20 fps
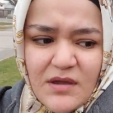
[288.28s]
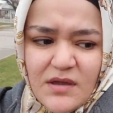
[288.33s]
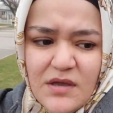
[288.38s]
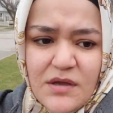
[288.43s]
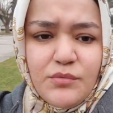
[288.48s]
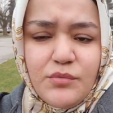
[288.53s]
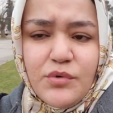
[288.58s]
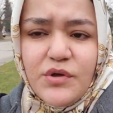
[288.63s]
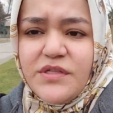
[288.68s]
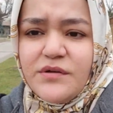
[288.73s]

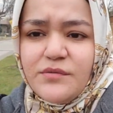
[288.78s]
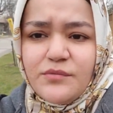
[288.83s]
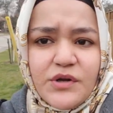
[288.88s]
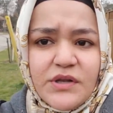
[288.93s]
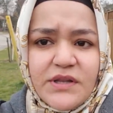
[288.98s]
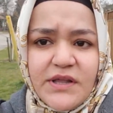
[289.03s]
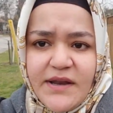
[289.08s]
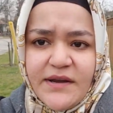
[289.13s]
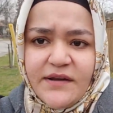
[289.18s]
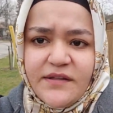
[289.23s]
It wasn't
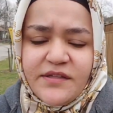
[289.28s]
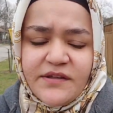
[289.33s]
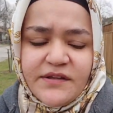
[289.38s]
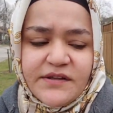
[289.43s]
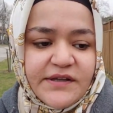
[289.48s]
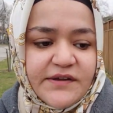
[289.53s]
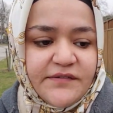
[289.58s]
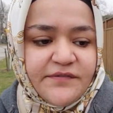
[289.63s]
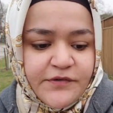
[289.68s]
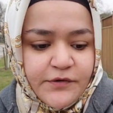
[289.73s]
really
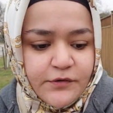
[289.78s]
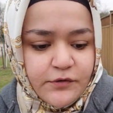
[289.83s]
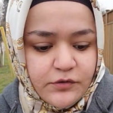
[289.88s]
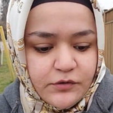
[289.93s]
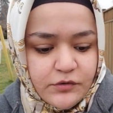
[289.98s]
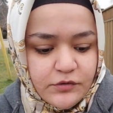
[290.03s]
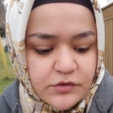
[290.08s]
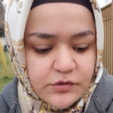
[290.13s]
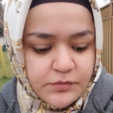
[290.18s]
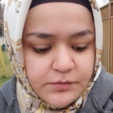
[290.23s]
anything
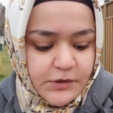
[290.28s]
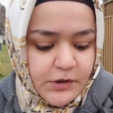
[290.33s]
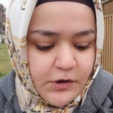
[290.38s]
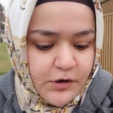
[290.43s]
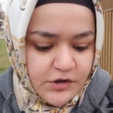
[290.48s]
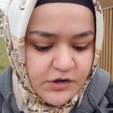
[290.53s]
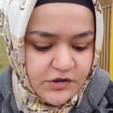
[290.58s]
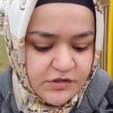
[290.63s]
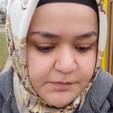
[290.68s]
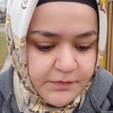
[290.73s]
difficult, to be
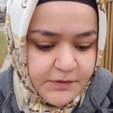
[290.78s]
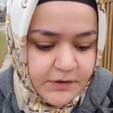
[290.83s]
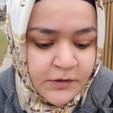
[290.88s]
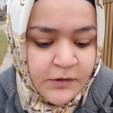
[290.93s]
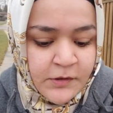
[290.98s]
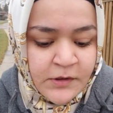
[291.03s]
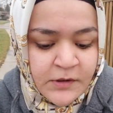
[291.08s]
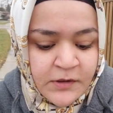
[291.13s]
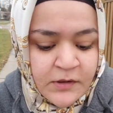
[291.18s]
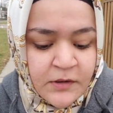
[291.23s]
honest, but
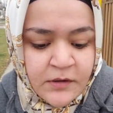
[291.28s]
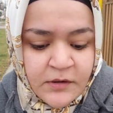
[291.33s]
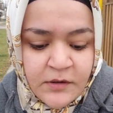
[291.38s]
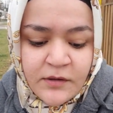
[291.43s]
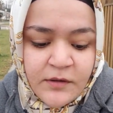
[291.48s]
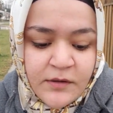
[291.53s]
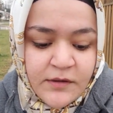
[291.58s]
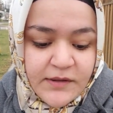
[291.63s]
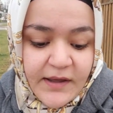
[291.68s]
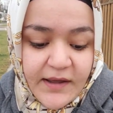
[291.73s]

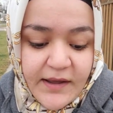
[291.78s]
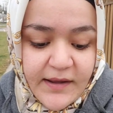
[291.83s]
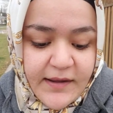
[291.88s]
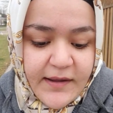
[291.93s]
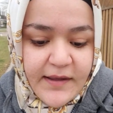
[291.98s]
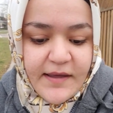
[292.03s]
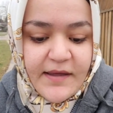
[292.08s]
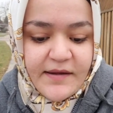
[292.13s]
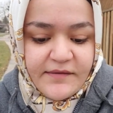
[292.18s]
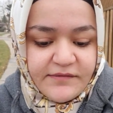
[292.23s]
yeah,
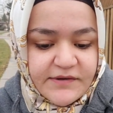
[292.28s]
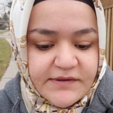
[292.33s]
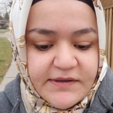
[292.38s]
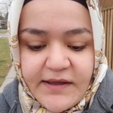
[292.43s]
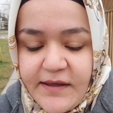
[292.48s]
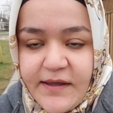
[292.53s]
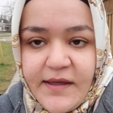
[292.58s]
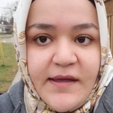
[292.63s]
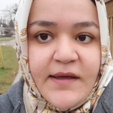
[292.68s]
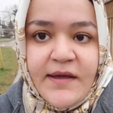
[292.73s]
every
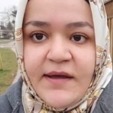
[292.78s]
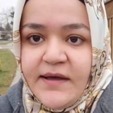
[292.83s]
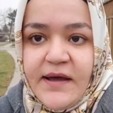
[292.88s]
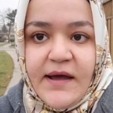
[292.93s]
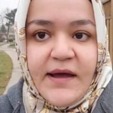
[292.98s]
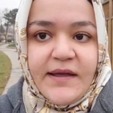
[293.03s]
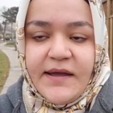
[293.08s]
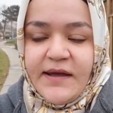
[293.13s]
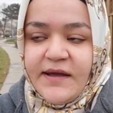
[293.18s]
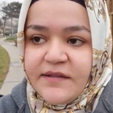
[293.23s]
day
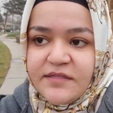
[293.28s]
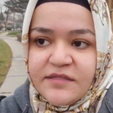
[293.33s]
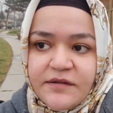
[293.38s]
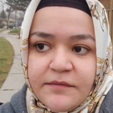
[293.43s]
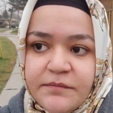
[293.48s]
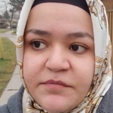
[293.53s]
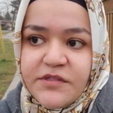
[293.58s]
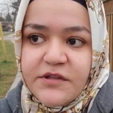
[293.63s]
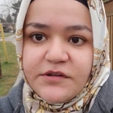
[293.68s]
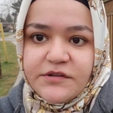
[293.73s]
I had
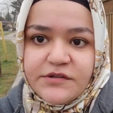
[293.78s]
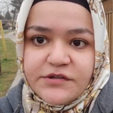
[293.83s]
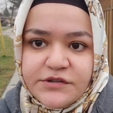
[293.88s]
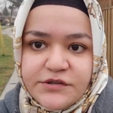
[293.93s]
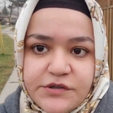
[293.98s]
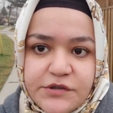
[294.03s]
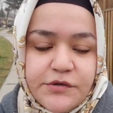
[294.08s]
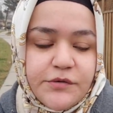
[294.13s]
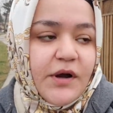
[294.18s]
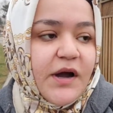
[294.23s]
something to
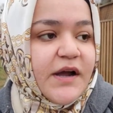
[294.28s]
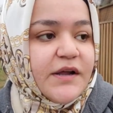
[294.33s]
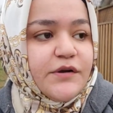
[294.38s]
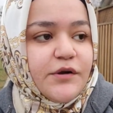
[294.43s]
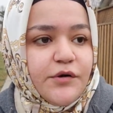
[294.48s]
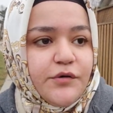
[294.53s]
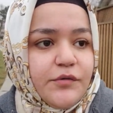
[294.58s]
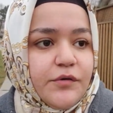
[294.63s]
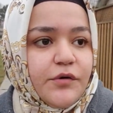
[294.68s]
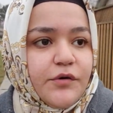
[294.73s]
do. I
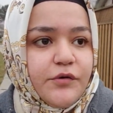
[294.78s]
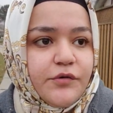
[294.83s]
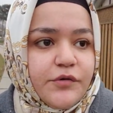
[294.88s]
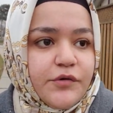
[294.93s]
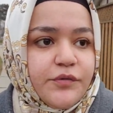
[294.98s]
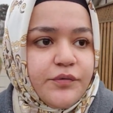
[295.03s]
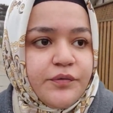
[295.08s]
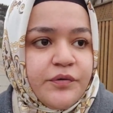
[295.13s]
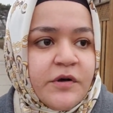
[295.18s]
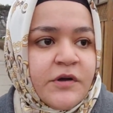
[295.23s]
don't know
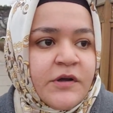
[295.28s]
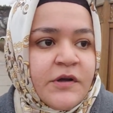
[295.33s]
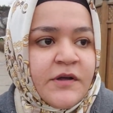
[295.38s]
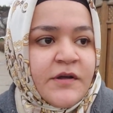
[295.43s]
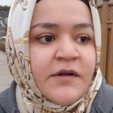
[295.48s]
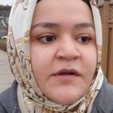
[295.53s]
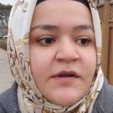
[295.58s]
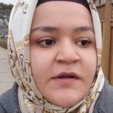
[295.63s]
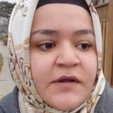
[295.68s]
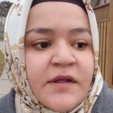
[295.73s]
if,
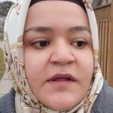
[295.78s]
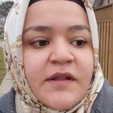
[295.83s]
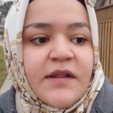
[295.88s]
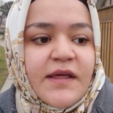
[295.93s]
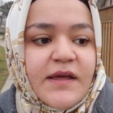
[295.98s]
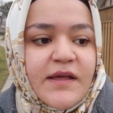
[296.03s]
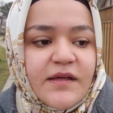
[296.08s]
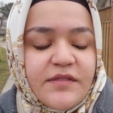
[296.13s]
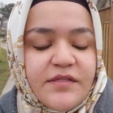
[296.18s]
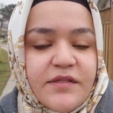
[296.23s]

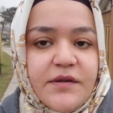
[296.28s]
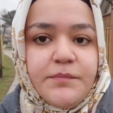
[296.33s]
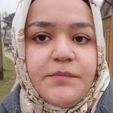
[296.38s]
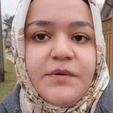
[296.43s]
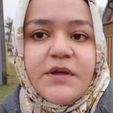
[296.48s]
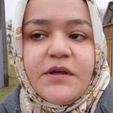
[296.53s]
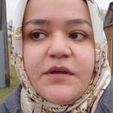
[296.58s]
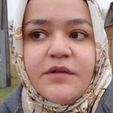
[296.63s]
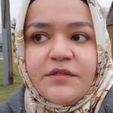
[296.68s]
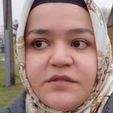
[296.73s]
like I said,
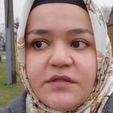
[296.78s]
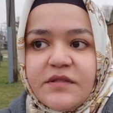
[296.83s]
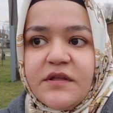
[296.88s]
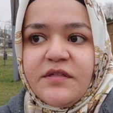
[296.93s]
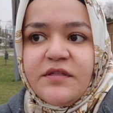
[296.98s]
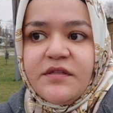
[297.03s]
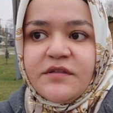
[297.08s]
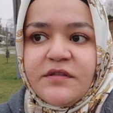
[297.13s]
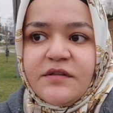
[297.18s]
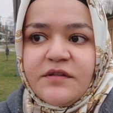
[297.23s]
because
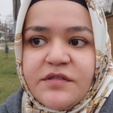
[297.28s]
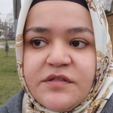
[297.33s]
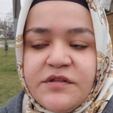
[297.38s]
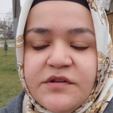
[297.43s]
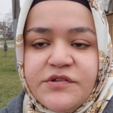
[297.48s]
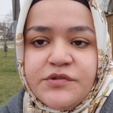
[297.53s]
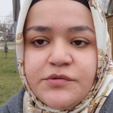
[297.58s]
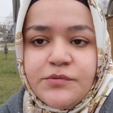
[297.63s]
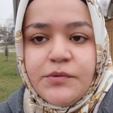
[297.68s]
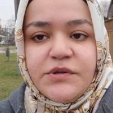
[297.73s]
this is a
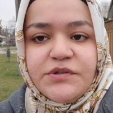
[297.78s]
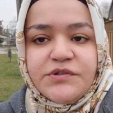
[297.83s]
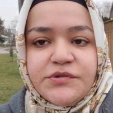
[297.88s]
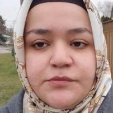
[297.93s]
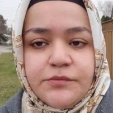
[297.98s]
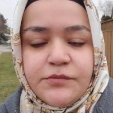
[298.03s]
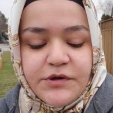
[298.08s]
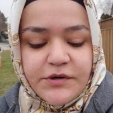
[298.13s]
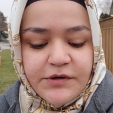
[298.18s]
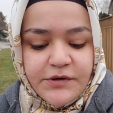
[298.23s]

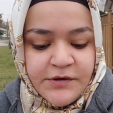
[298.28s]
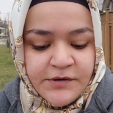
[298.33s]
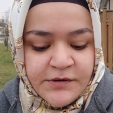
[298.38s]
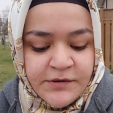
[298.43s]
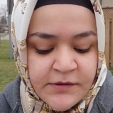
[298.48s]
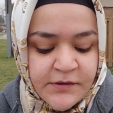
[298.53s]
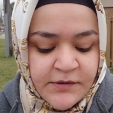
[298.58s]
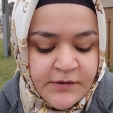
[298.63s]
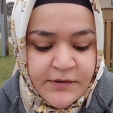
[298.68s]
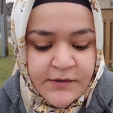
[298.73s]
situation where
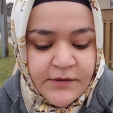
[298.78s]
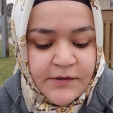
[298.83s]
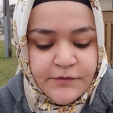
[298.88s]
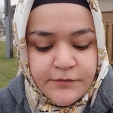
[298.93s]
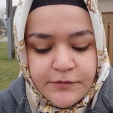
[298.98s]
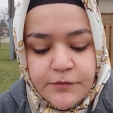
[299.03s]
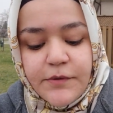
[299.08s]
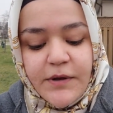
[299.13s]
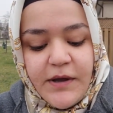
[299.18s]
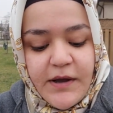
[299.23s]

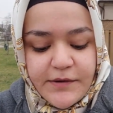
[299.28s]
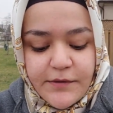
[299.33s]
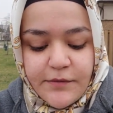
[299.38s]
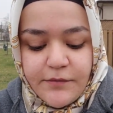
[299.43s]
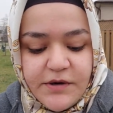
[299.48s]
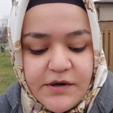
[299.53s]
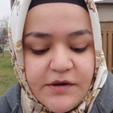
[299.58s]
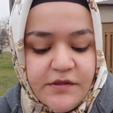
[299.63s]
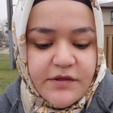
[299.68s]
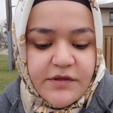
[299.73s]
I don't
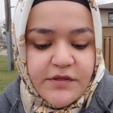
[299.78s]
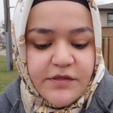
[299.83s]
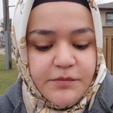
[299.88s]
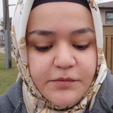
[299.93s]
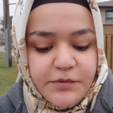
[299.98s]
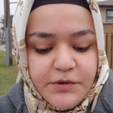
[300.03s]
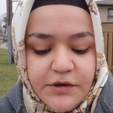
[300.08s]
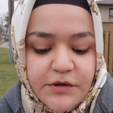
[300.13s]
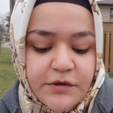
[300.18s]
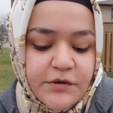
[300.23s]
want to say the
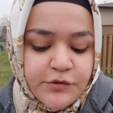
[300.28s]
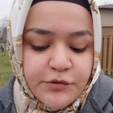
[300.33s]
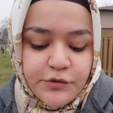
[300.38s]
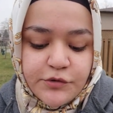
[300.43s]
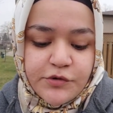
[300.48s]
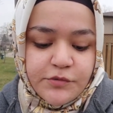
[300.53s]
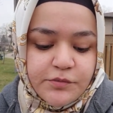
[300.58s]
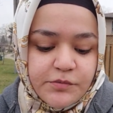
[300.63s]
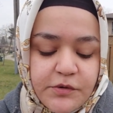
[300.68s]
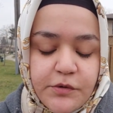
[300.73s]
word,
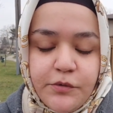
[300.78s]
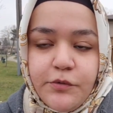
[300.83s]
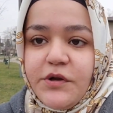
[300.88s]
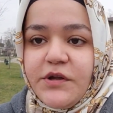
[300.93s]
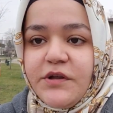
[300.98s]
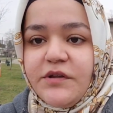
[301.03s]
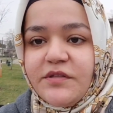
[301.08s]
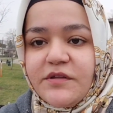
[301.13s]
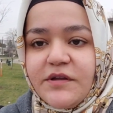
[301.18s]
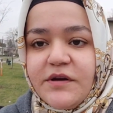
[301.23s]
YouTube's
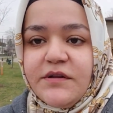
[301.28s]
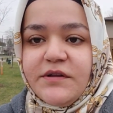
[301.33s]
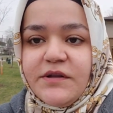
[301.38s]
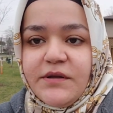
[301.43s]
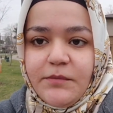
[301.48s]
annoying, it's going to